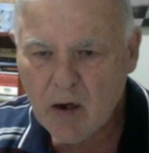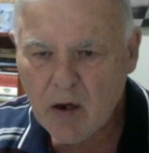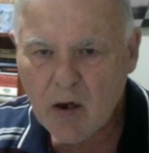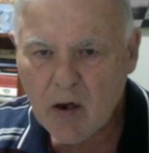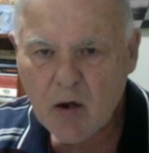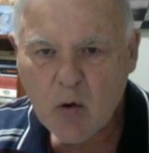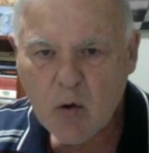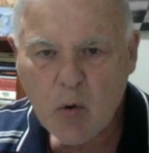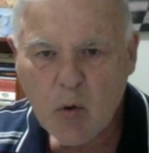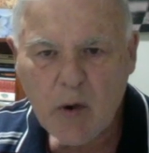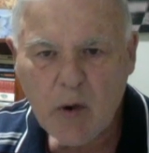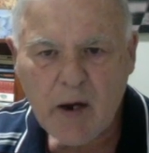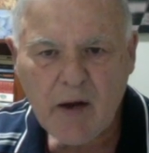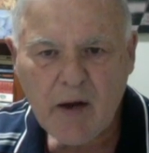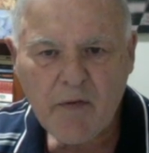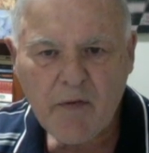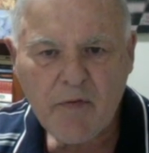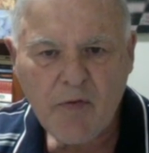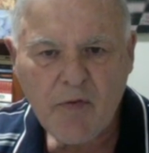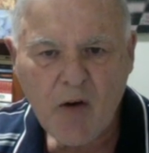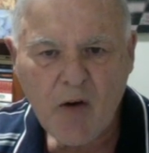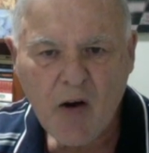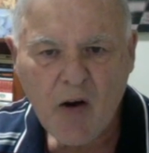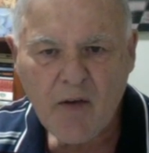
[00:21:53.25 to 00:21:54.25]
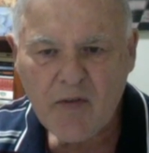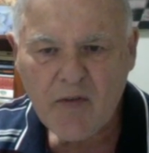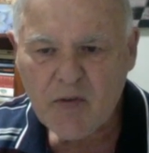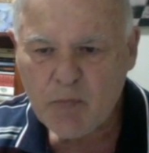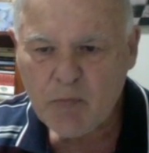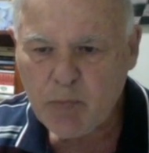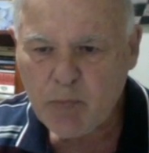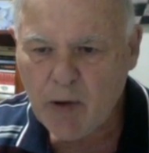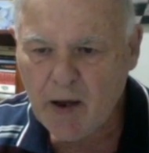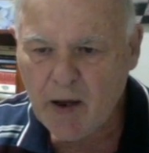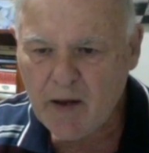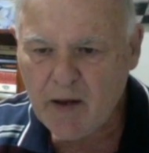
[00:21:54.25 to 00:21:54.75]
Queen f5 is
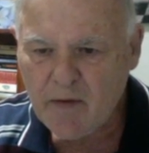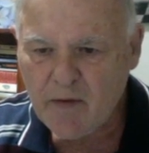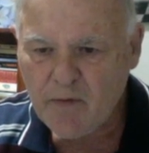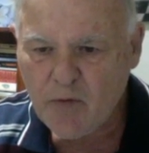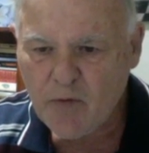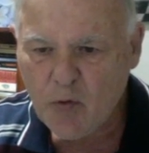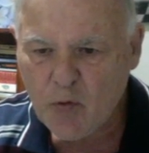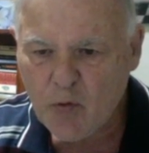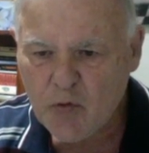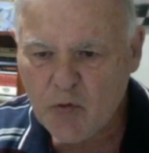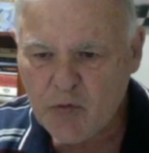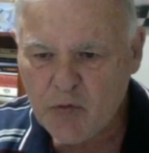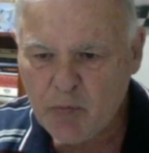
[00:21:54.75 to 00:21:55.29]
played, forced